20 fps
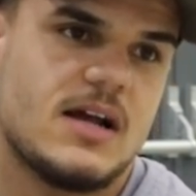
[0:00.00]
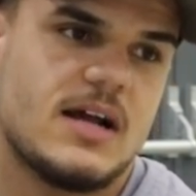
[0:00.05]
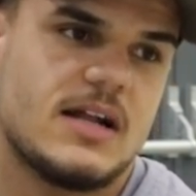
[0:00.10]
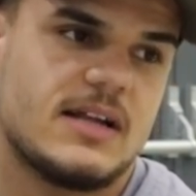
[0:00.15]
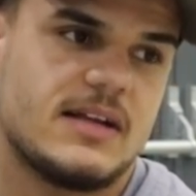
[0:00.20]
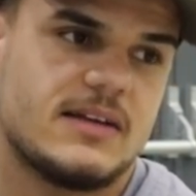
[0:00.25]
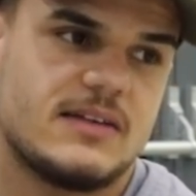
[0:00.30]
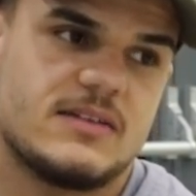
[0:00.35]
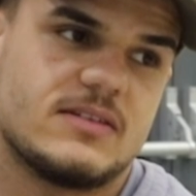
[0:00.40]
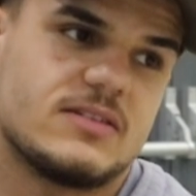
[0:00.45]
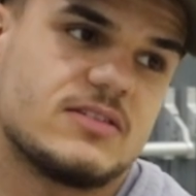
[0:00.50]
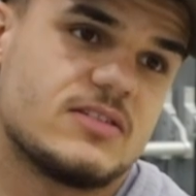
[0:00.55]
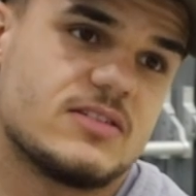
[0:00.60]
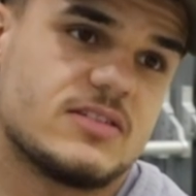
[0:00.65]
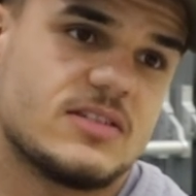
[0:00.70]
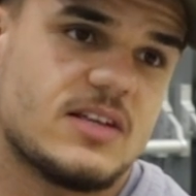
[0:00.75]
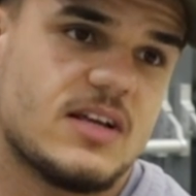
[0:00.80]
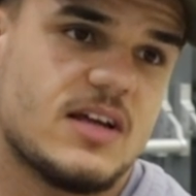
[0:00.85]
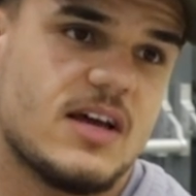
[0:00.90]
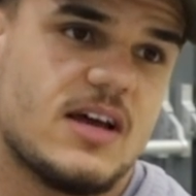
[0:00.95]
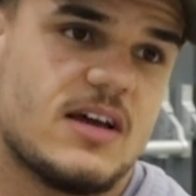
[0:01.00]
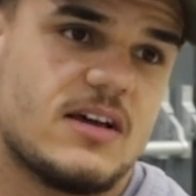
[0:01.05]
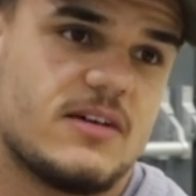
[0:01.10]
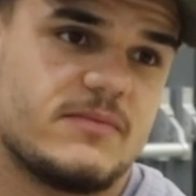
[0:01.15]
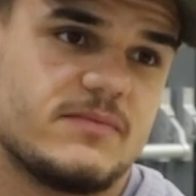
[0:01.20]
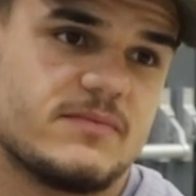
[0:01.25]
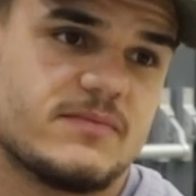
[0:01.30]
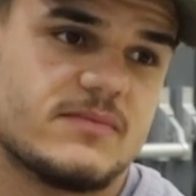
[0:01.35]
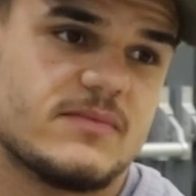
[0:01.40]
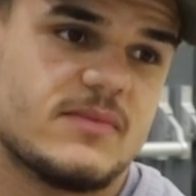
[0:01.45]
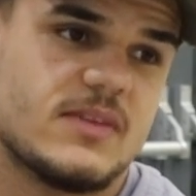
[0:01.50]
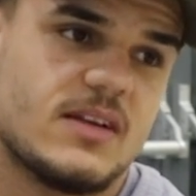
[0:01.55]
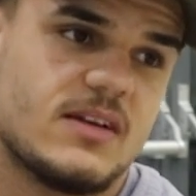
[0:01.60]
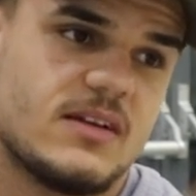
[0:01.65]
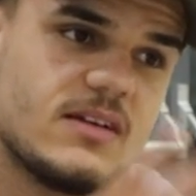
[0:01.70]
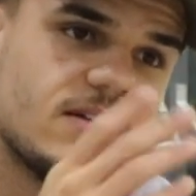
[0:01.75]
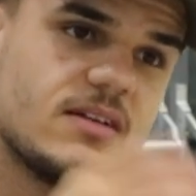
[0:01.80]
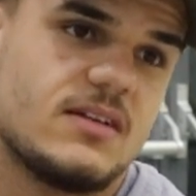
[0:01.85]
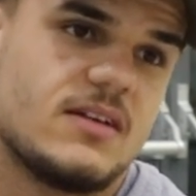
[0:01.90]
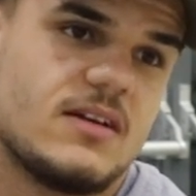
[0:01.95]
and it's just
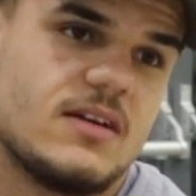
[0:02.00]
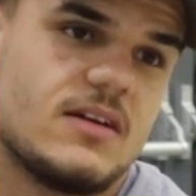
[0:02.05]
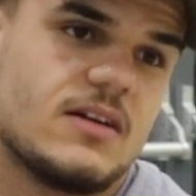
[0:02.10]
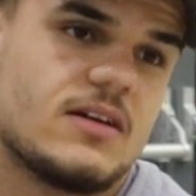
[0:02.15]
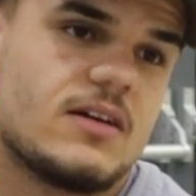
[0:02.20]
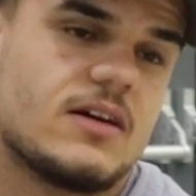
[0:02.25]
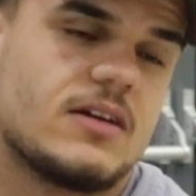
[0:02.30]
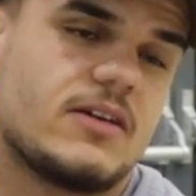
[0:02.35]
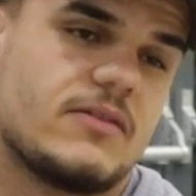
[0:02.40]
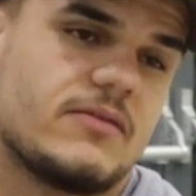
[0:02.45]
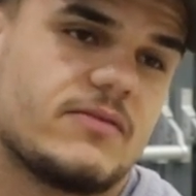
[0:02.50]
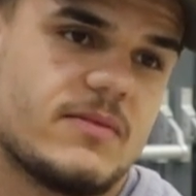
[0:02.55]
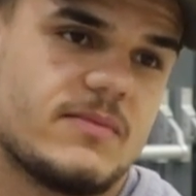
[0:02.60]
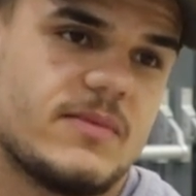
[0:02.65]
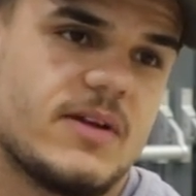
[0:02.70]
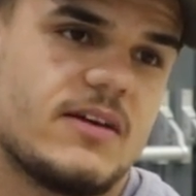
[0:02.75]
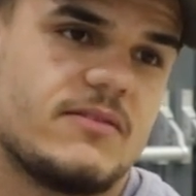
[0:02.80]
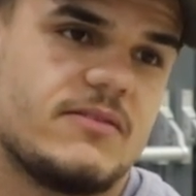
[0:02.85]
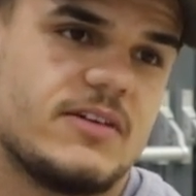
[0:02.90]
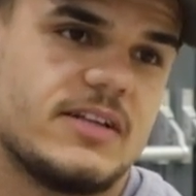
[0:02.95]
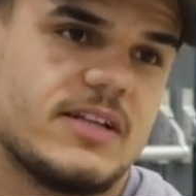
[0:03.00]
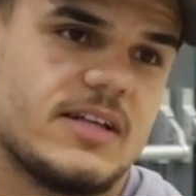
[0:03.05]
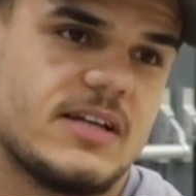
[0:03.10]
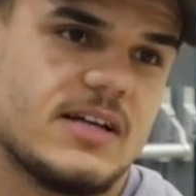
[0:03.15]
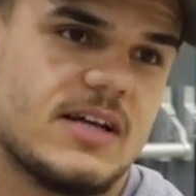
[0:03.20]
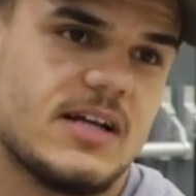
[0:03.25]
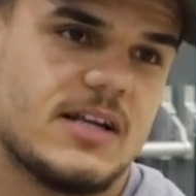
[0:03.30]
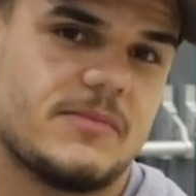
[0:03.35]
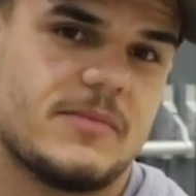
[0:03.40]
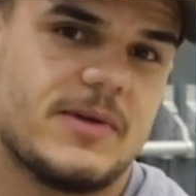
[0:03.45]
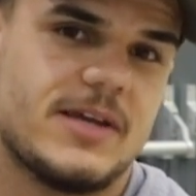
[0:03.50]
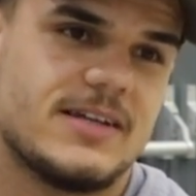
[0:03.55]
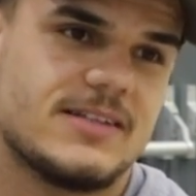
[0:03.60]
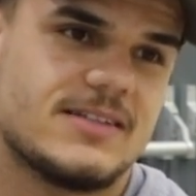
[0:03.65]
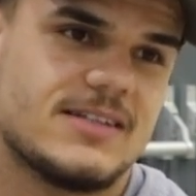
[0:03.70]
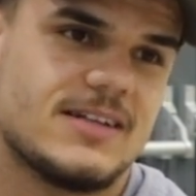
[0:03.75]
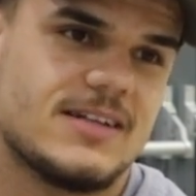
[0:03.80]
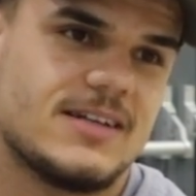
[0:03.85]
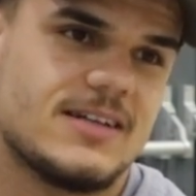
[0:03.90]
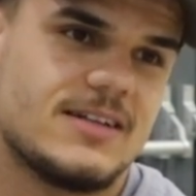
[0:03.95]
gone on from there really, and I'm here
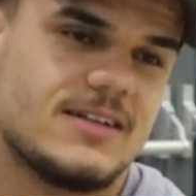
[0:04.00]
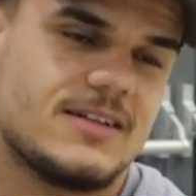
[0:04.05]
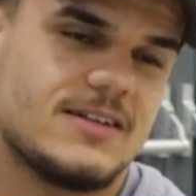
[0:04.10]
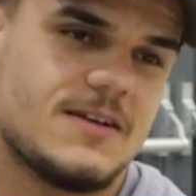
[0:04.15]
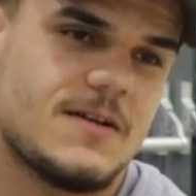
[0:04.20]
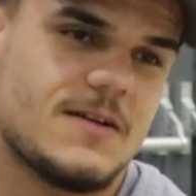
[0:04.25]
today.